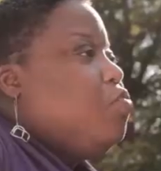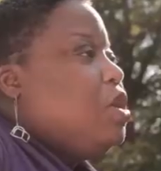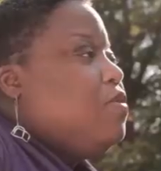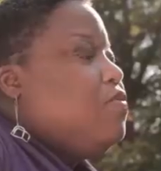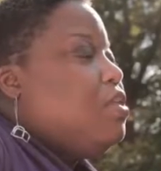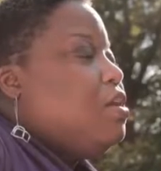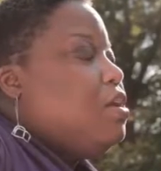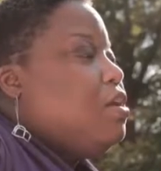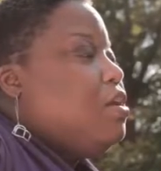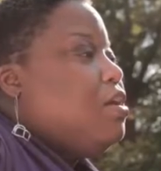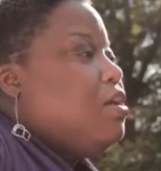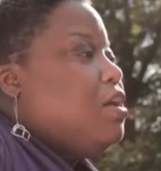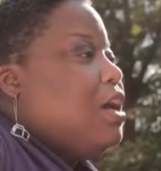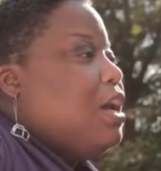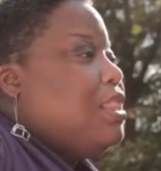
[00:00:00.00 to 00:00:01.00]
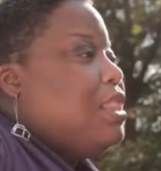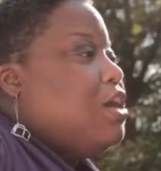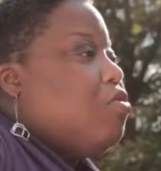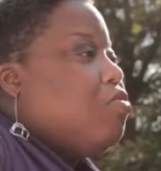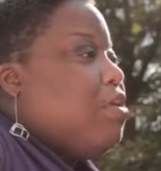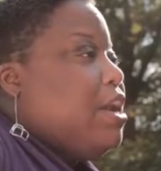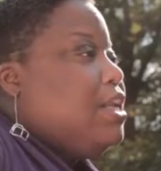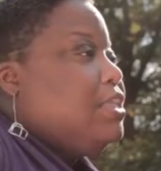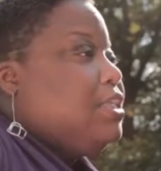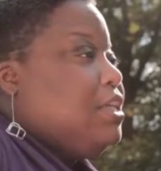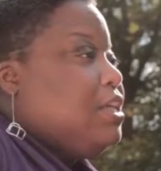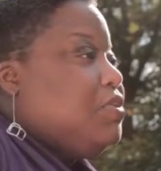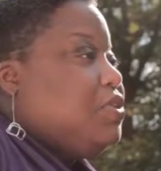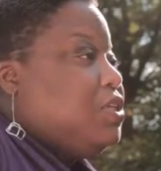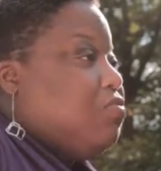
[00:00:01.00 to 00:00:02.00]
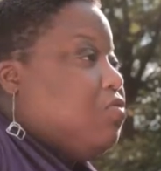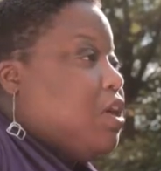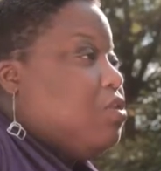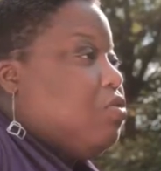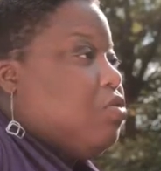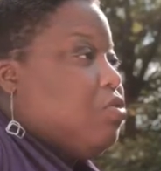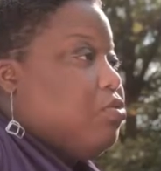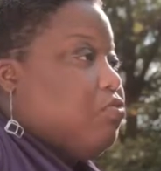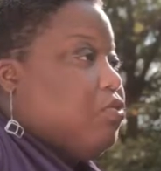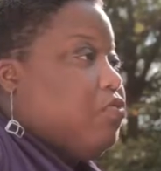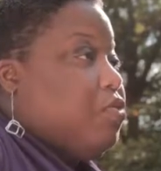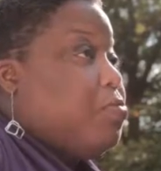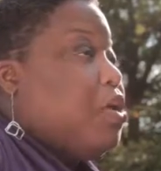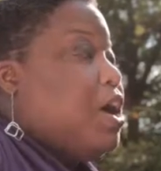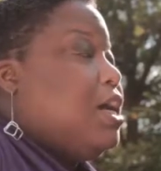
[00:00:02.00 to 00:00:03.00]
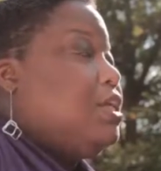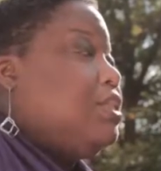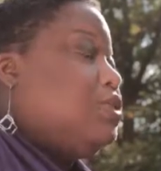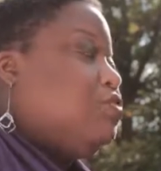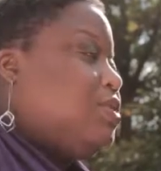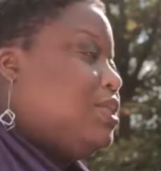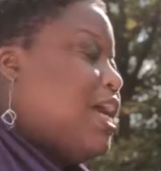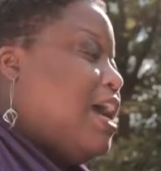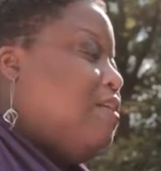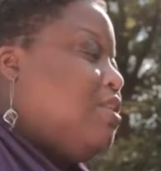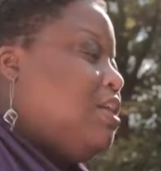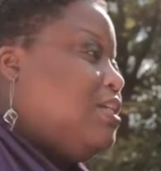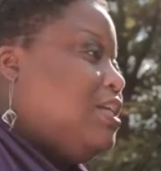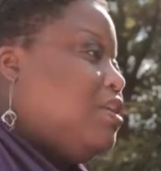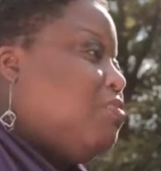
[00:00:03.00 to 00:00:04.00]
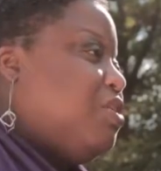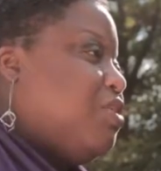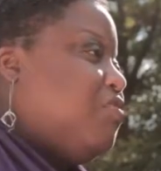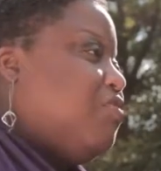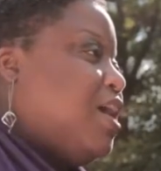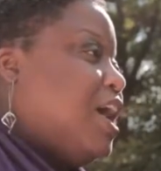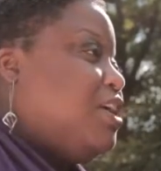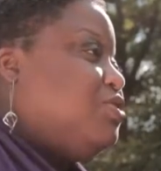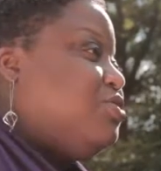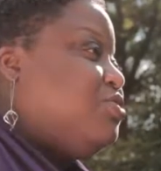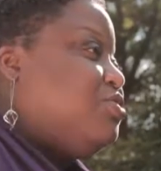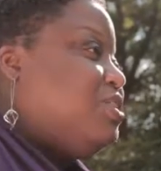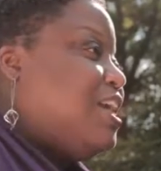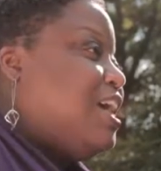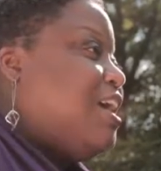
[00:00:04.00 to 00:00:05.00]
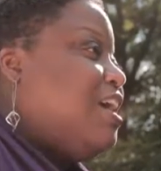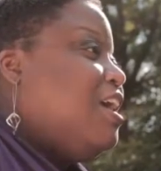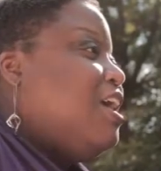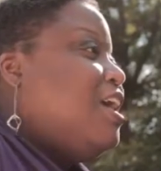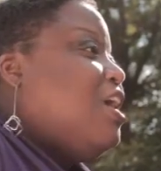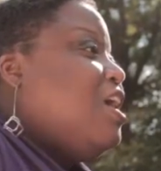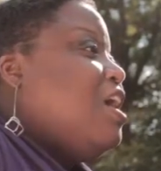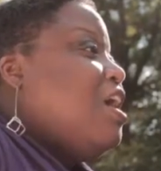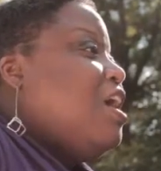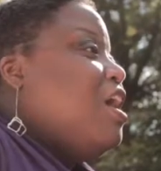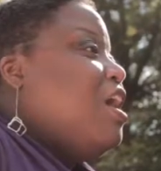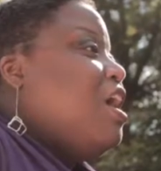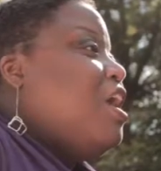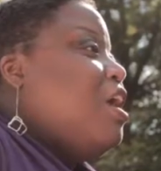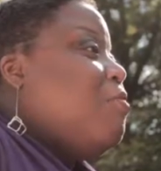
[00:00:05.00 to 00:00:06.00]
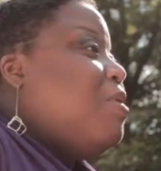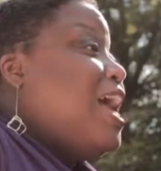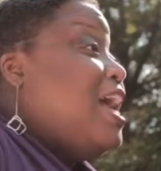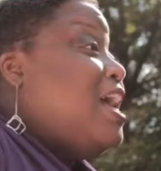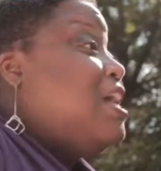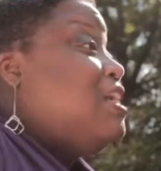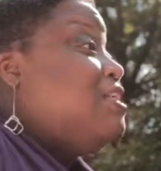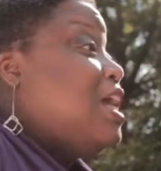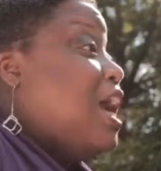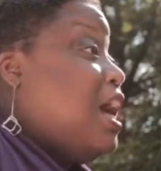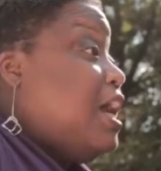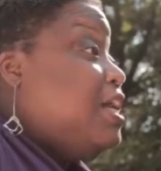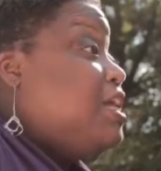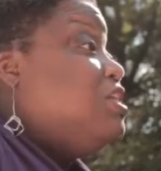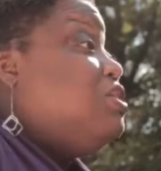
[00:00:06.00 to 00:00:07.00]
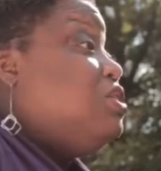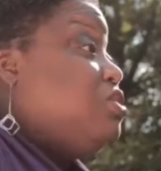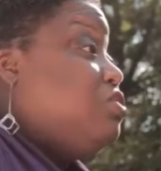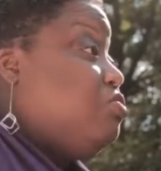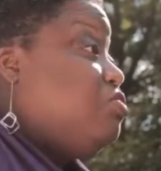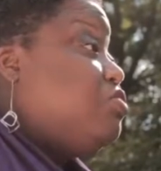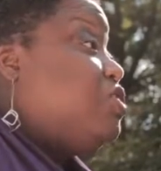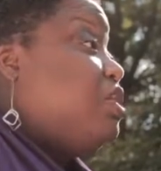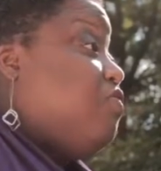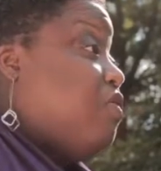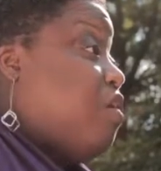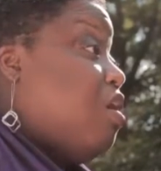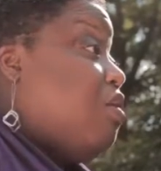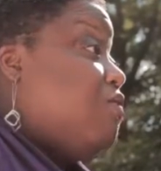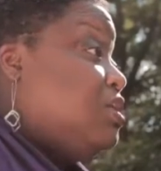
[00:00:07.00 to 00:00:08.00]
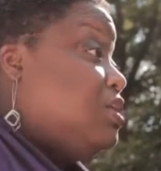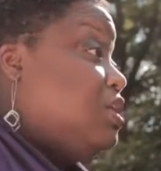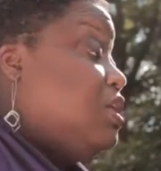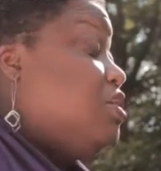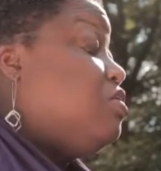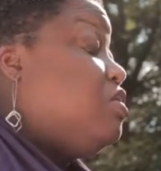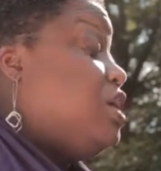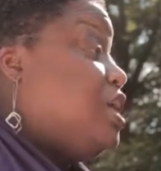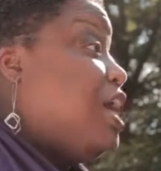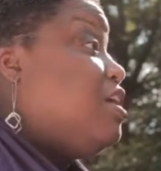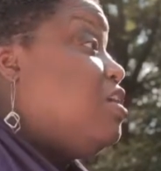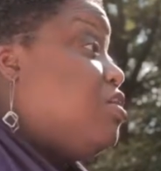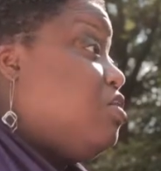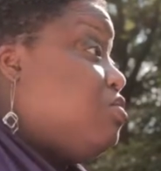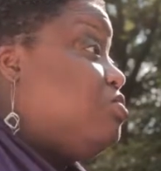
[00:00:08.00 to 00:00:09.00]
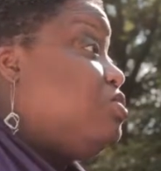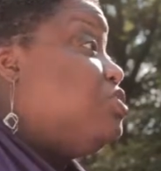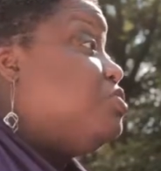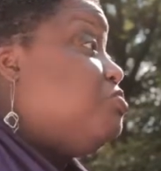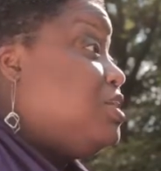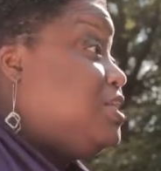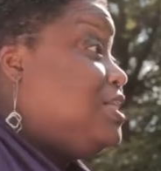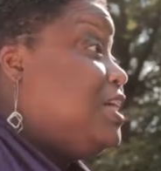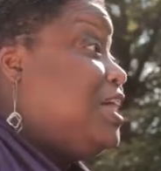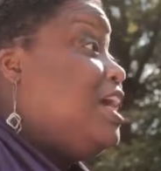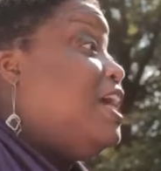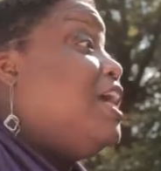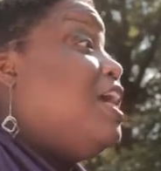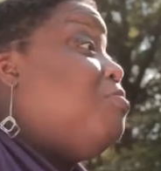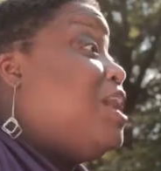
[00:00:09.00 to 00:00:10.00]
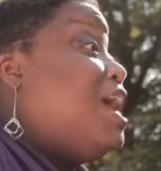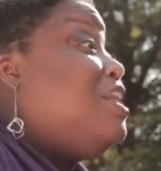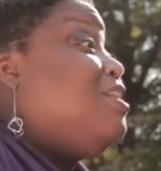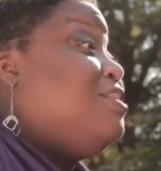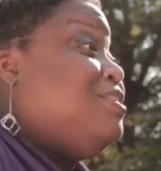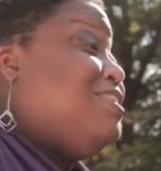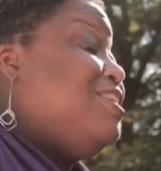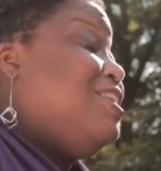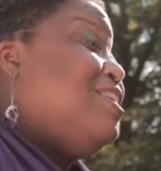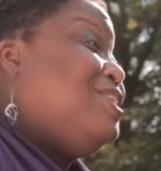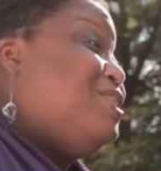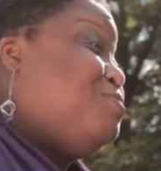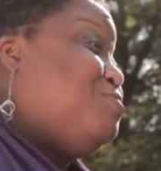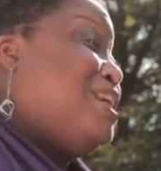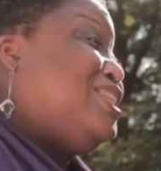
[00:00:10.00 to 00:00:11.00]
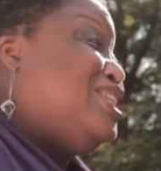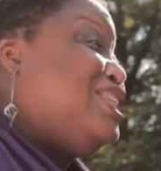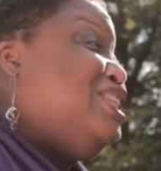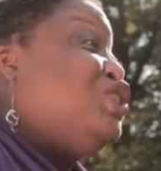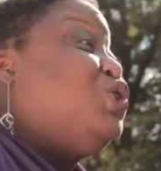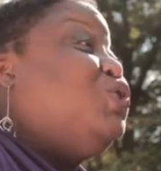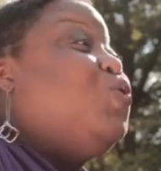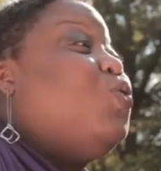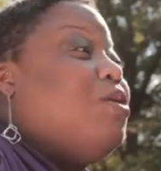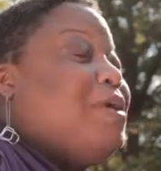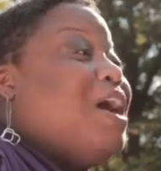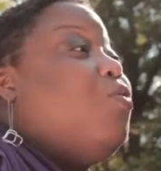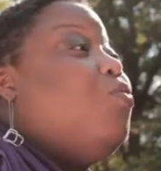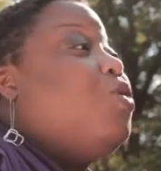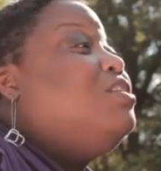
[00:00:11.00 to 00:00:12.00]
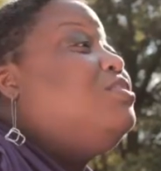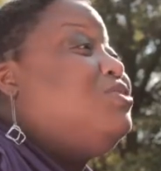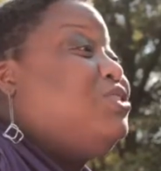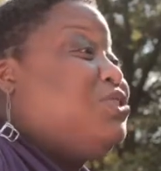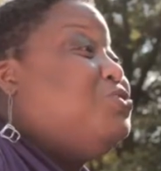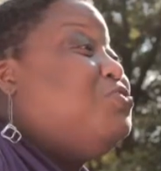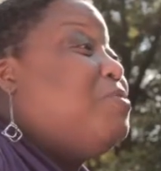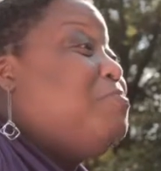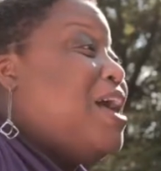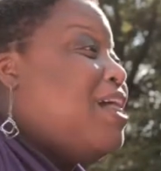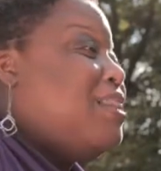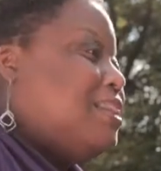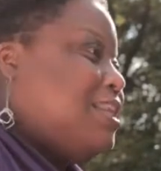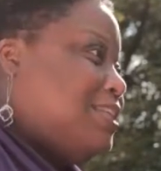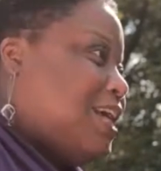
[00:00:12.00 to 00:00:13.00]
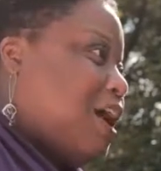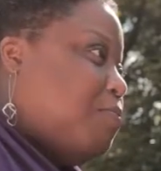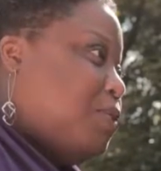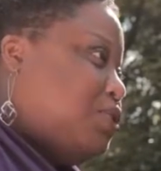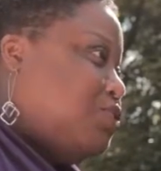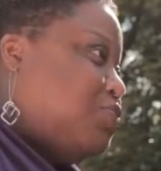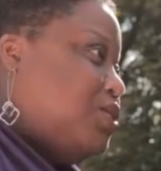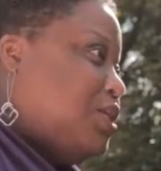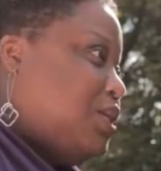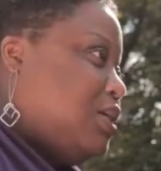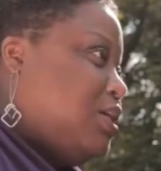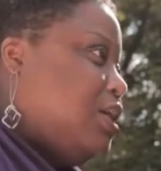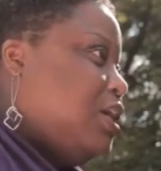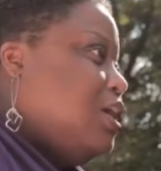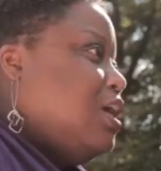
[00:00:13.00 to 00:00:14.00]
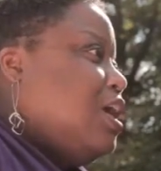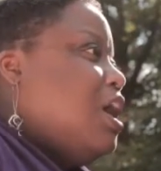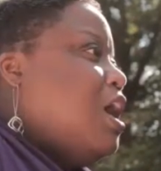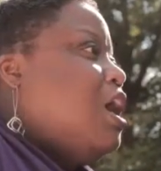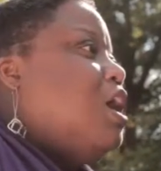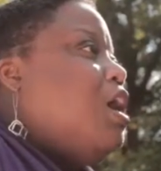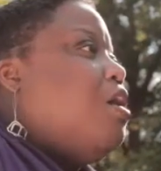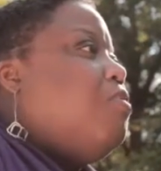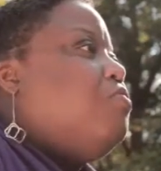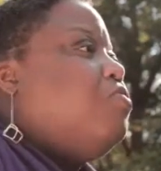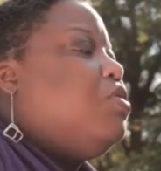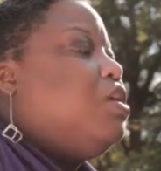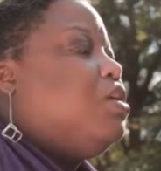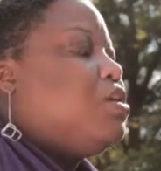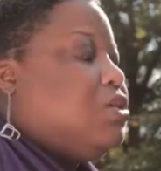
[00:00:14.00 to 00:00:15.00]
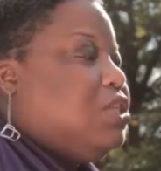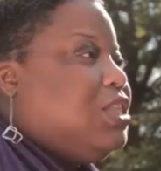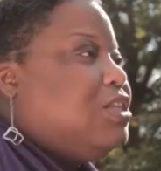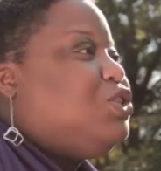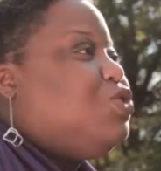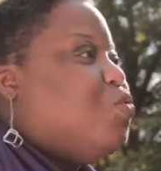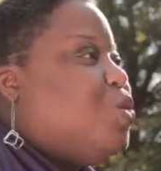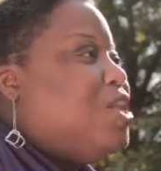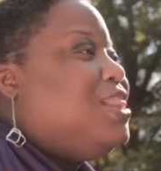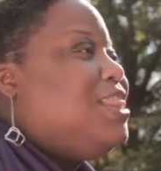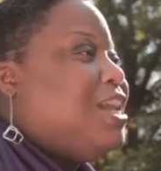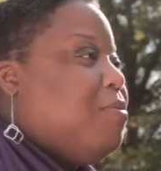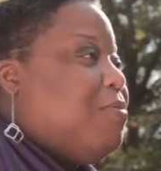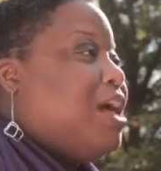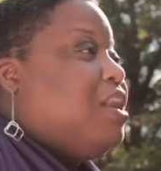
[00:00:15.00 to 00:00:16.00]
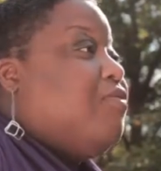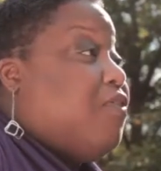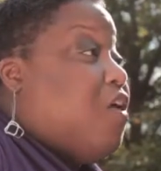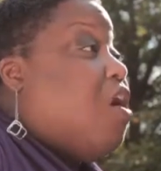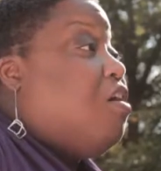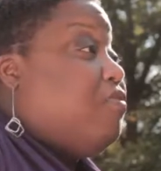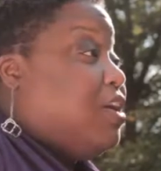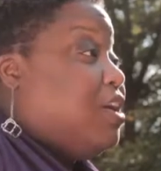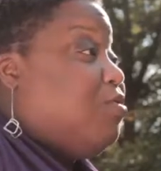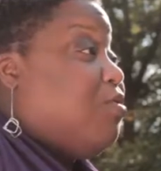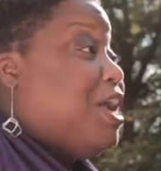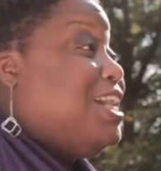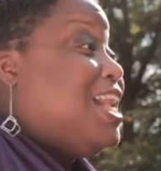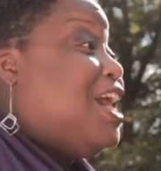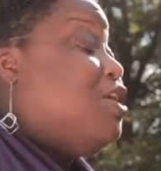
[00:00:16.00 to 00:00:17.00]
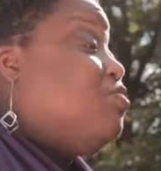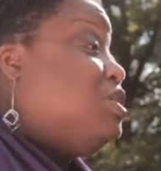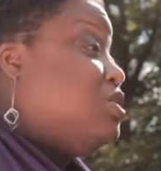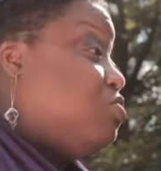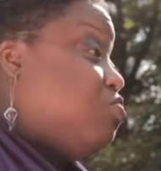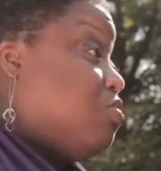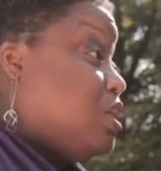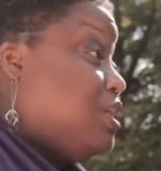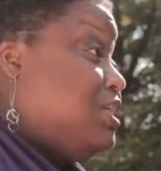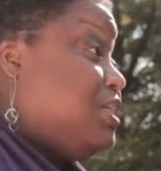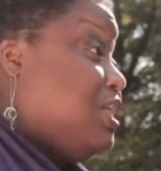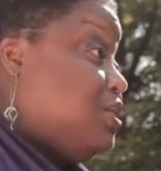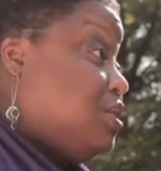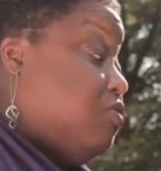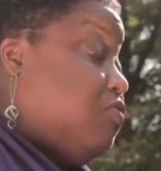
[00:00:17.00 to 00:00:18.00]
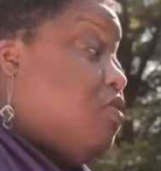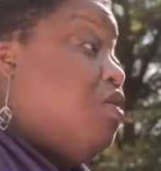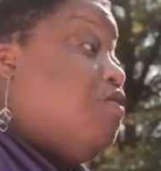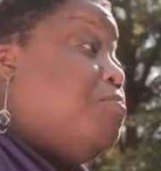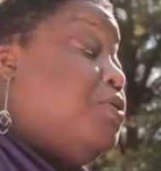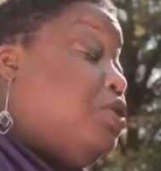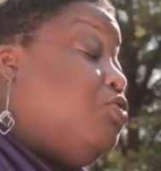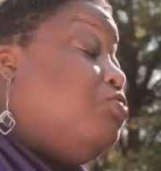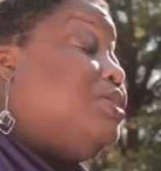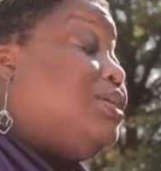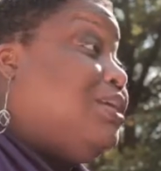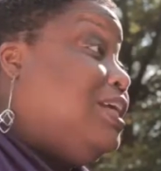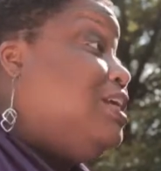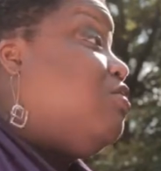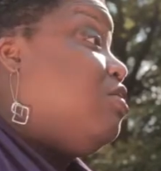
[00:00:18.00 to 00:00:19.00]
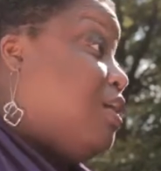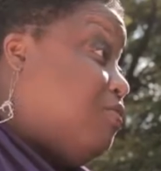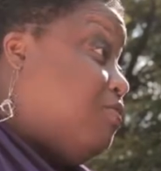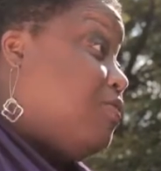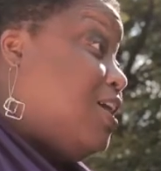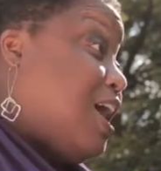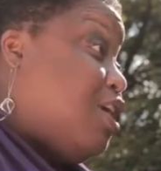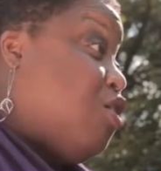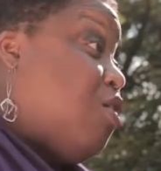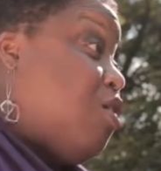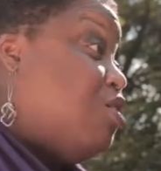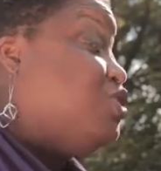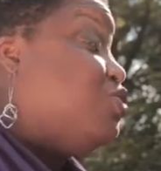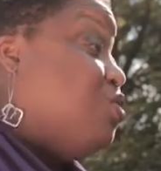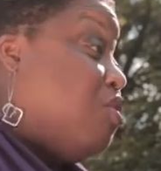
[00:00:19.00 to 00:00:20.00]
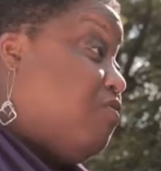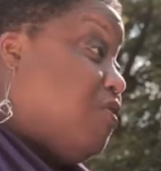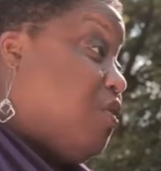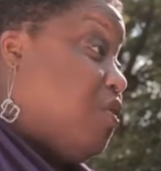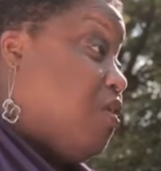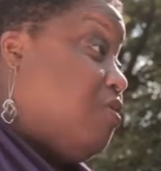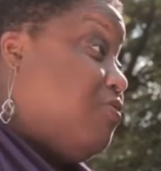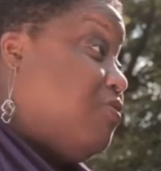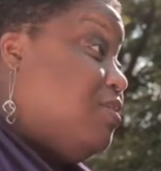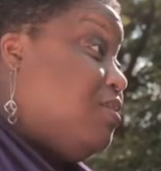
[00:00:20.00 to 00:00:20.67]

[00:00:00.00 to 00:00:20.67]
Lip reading: of the, I think, greatest gifts around the Growth River process was having a team of advisors that as I continued to evolve as a leader, that I could go to and say, hey, I'm not especially sure what to do about this opportunity. Because it's the one thing about evolving, right? Not only is the organization evolved, but you as a leader have got to also evolve.